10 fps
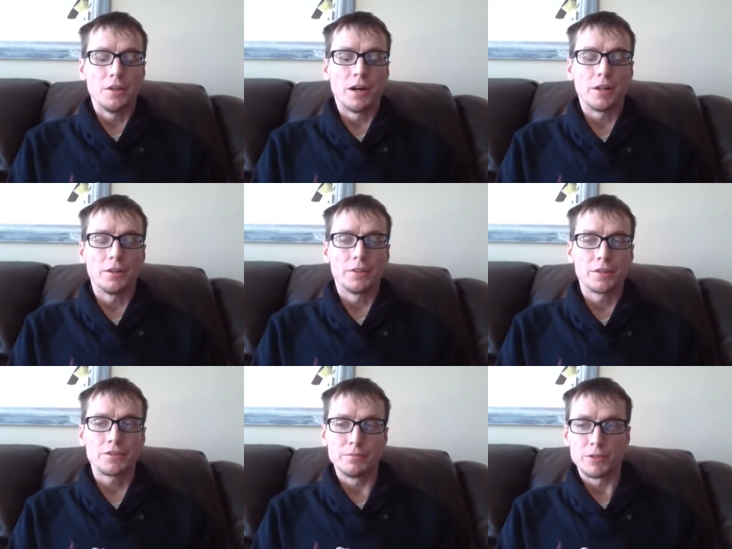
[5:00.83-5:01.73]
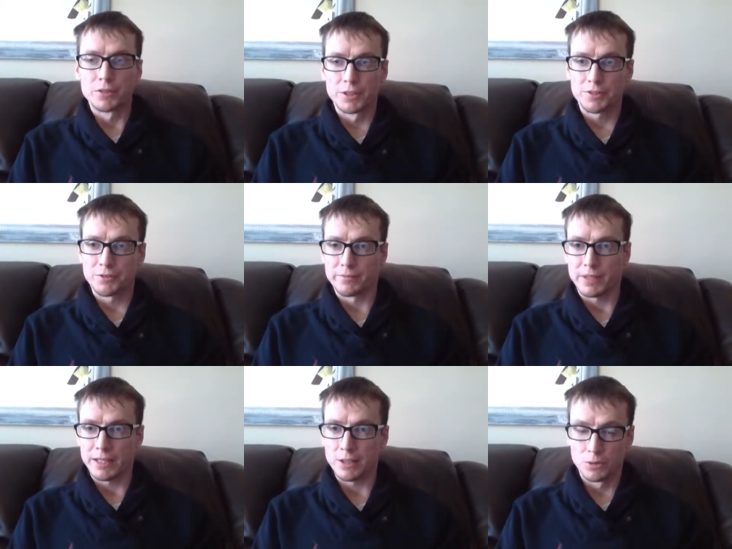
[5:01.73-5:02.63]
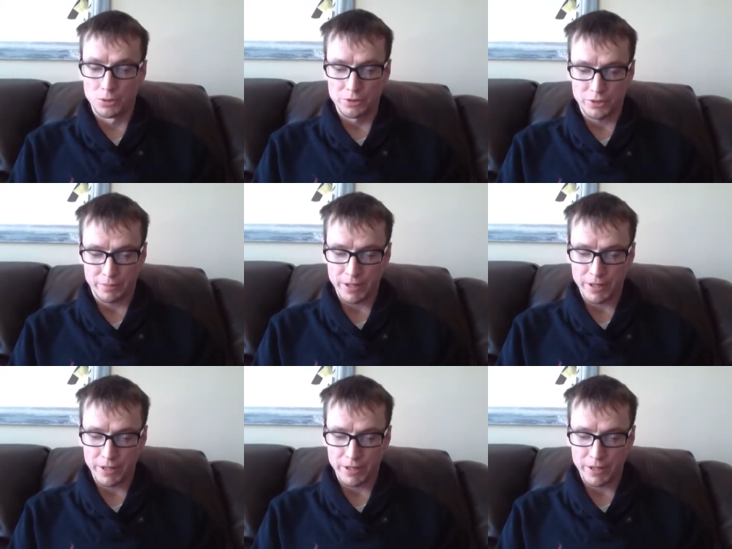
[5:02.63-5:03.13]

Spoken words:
This mutualism equals a